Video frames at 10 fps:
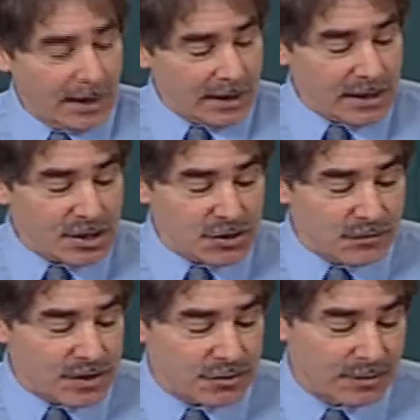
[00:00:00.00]
And each
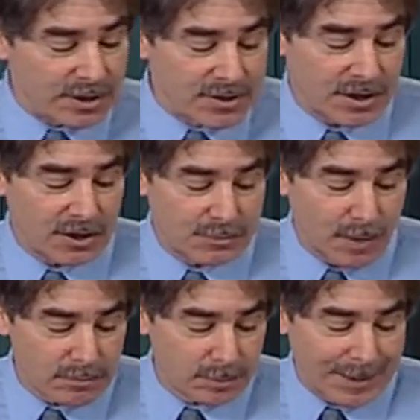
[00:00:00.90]
of these grid cells
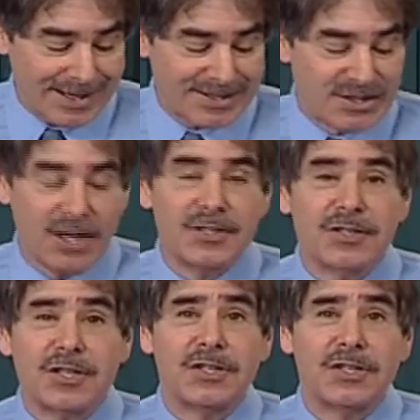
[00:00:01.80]
probably has dozens